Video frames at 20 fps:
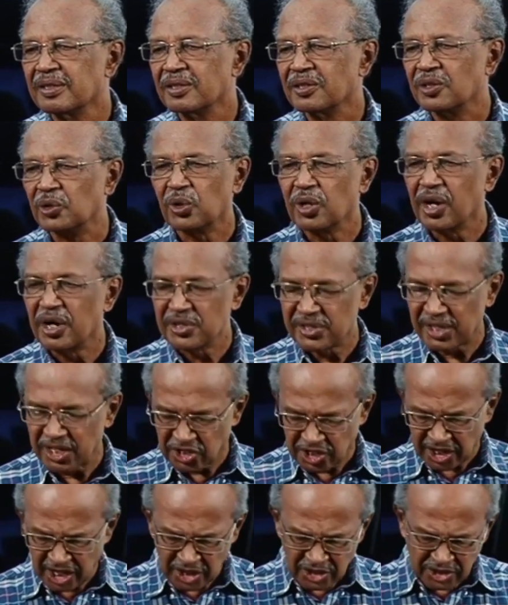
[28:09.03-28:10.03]
You can't say
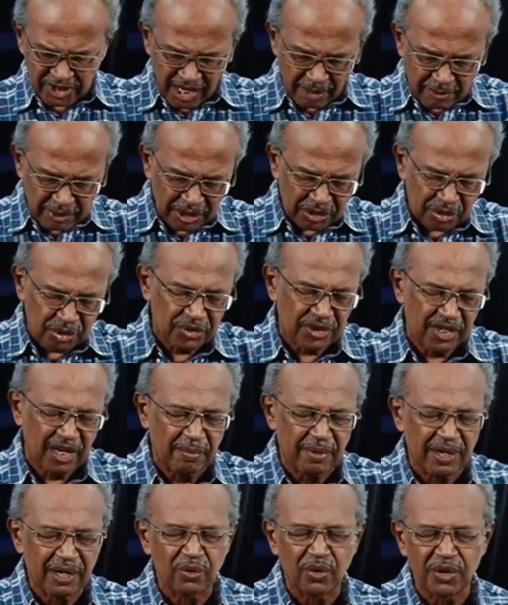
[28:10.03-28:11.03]
she is coming to see
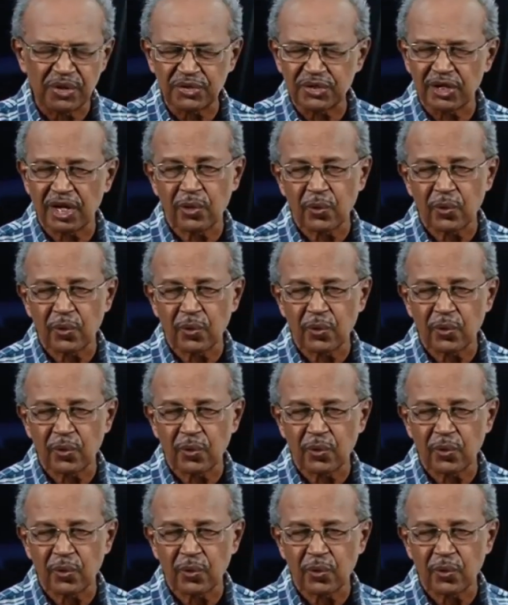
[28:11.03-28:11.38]
me once a